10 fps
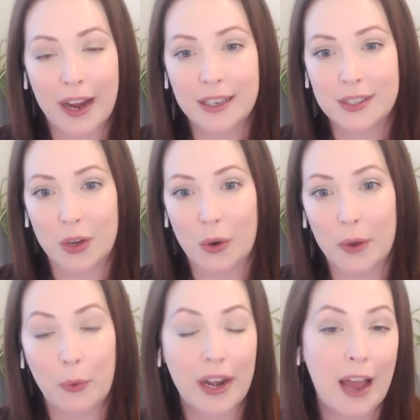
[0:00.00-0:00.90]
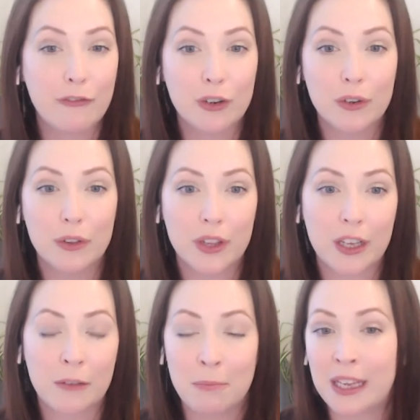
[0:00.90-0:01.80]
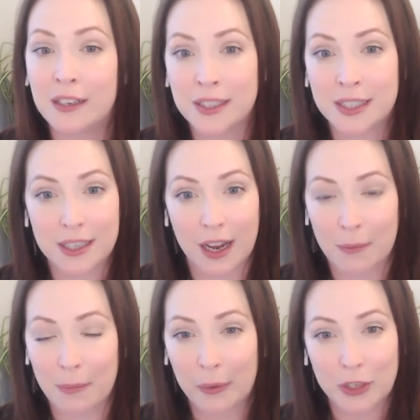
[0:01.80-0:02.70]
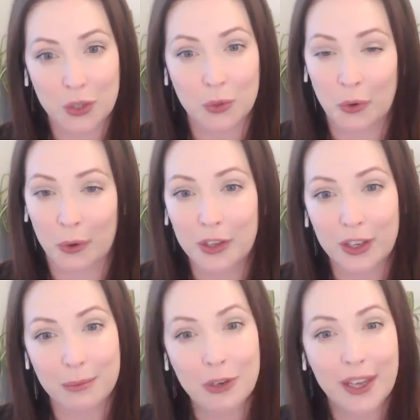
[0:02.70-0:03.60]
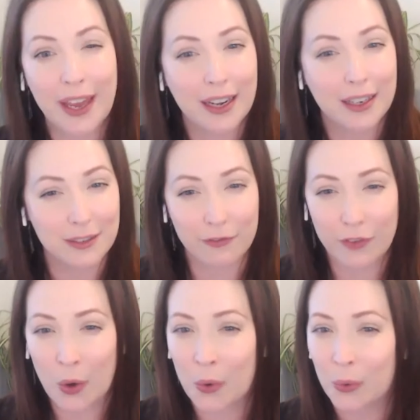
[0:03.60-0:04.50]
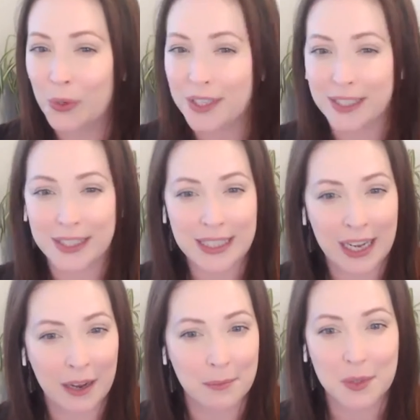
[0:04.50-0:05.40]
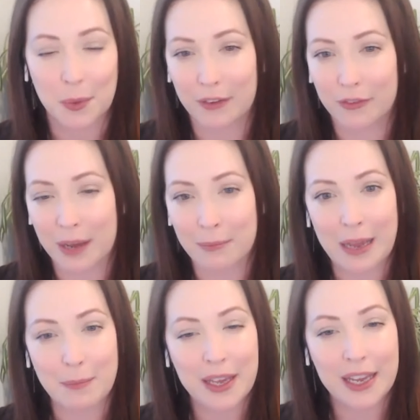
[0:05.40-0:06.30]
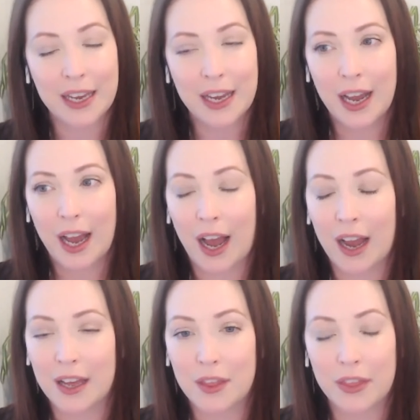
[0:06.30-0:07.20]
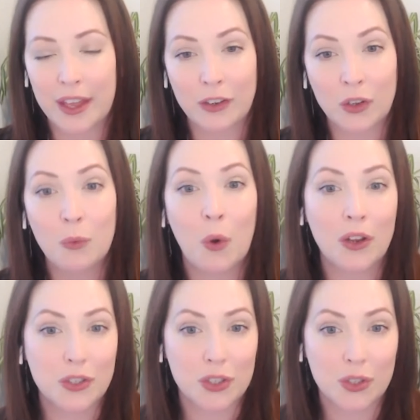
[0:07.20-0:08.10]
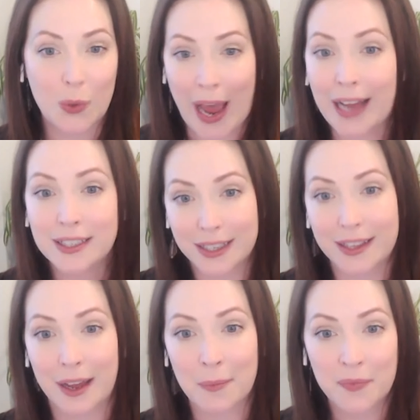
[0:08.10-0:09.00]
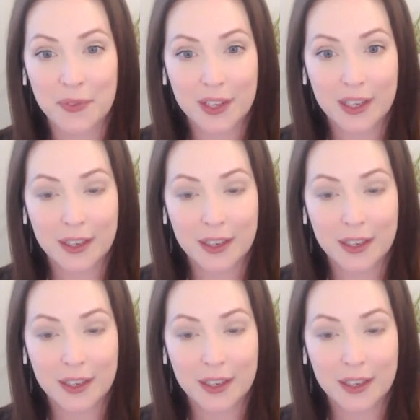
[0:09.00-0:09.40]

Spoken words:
right? So whatever the means by which you would normally communicate, phone, is it DMs, whatever that might be, then you want to ask them,